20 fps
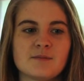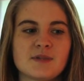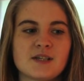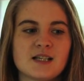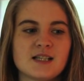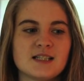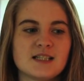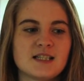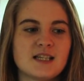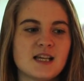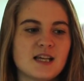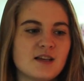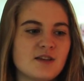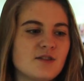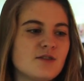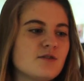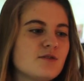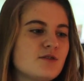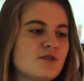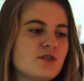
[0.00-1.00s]

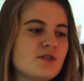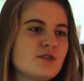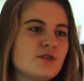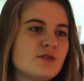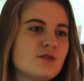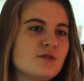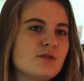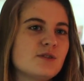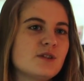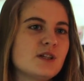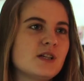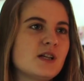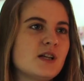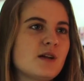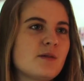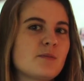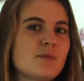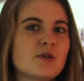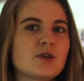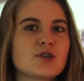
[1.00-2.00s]
continue to
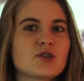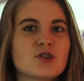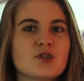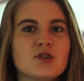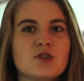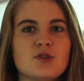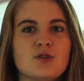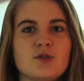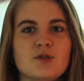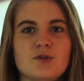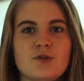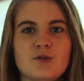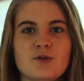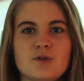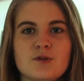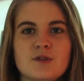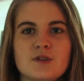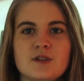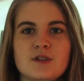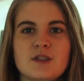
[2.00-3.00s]

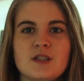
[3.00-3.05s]
pursue